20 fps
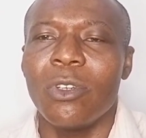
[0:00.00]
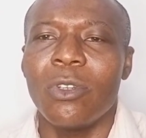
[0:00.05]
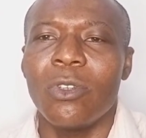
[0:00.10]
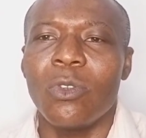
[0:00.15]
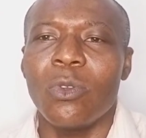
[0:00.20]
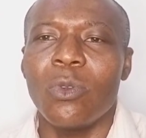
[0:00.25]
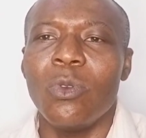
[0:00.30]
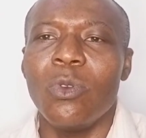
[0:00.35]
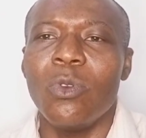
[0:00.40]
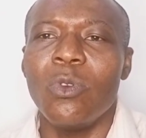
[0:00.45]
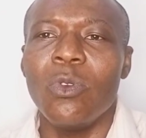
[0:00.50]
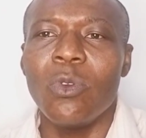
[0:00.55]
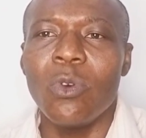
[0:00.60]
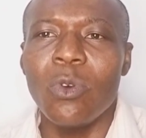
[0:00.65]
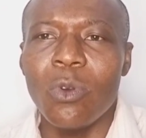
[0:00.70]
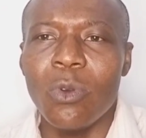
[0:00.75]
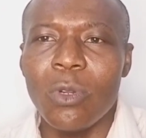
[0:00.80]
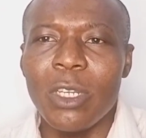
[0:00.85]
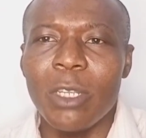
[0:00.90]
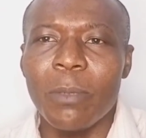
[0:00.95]
to
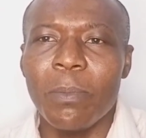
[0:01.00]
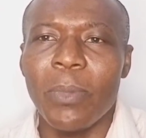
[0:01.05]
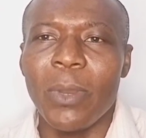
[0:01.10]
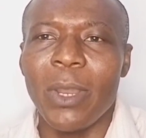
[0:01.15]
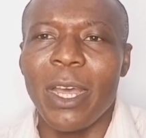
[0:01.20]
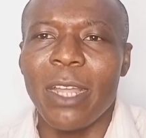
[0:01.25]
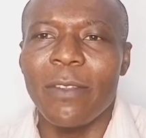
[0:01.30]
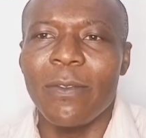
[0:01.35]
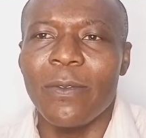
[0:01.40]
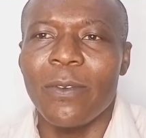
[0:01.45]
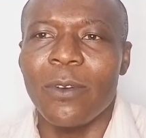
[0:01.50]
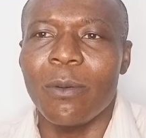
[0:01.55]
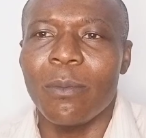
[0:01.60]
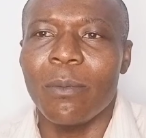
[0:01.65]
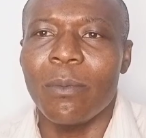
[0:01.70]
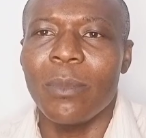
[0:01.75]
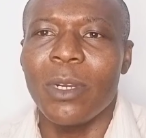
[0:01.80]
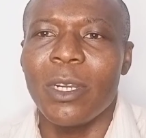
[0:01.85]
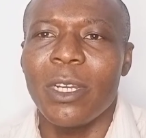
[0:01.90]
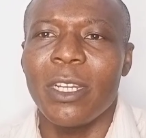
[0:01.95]
know the platform
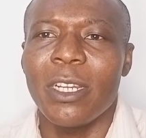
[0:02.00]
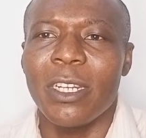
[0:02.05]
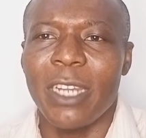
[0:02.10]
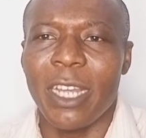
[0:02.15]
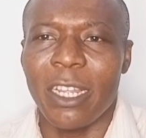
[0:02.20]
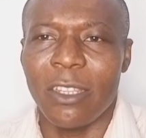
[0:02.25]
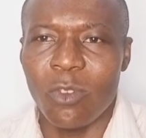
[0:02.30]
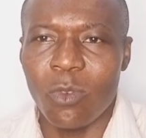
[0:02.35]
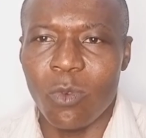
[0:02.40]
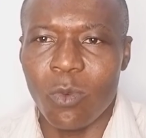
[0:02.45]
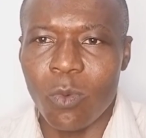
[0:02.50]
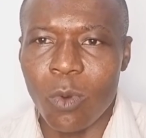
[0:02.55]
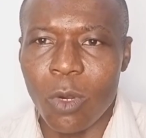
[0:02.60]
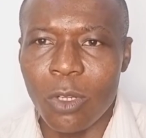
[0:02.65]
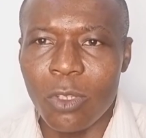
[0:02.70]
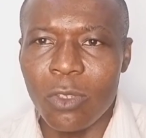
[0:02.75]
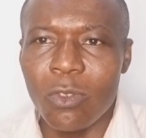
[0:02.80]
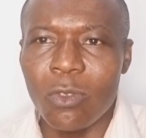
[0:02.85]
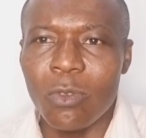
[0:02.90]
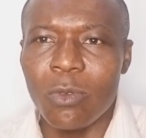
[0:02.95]
that you
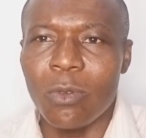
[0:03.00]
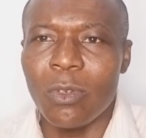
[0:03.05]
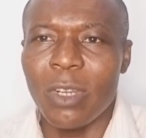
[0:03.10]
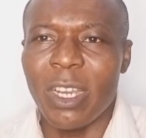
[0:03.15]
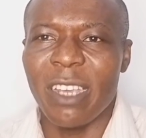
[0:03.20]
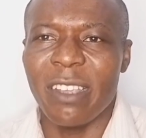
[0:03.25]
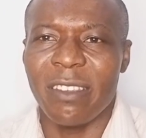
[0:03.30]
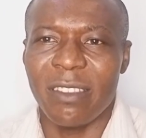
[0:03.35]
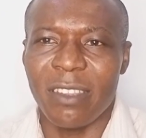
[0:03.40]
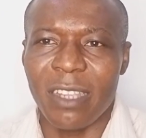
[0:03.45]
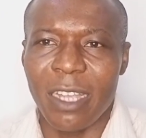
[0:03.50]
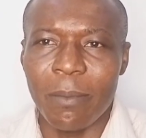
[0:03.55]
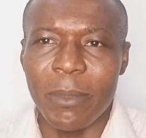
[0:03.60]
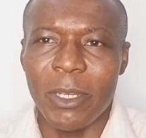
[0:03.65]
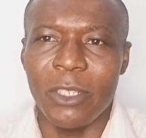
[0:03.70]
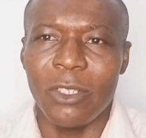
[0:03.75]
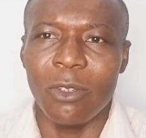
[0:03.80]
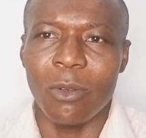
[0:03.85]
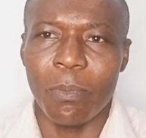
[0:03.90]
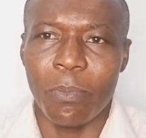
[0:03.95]
want to
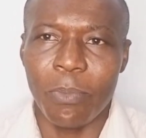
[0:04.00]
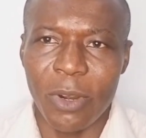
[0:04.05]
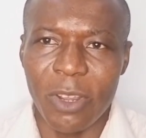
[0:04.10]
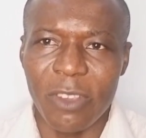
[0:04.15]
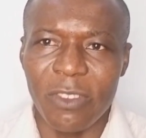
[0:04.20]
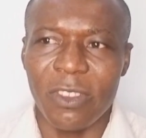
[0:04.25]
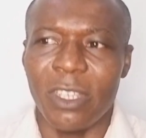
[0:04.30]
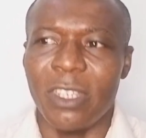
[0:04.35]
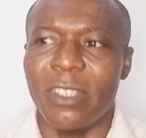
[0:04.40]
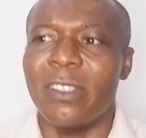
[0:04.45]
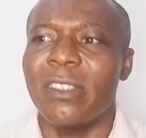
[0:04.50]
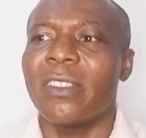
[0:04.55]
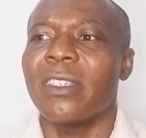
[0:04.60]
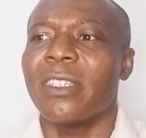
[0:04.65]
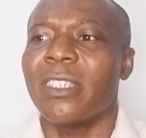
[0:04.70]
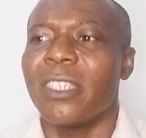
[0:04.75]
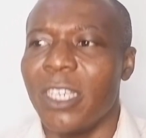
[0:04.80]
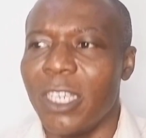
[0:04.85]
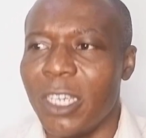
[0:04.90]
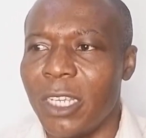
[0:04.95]
establish your presence
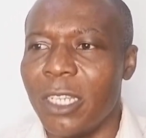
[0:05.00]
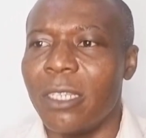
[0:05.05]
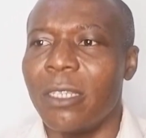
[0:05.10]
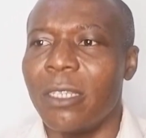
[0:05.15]
in.